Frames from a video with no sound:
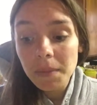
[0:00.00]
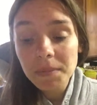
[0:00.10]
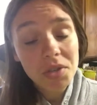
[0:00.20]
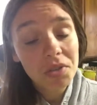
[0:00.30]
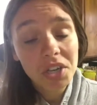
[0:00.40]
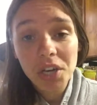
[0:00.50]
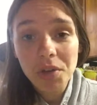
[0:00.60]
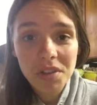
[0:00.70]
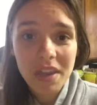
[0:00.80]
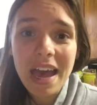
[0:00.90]
So they're gonna go
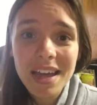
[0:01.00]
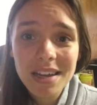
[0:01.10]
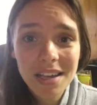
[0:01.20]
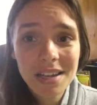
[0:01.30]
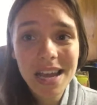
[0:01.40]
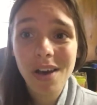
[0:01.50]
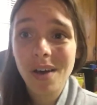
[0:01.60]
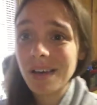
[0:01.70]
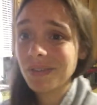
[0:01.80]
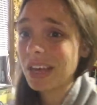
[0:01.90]
to that. Now
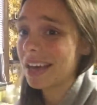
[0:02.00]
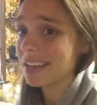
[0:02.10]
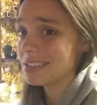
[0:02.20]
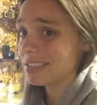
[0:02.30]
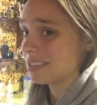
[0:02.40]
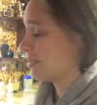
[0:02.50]
I've got,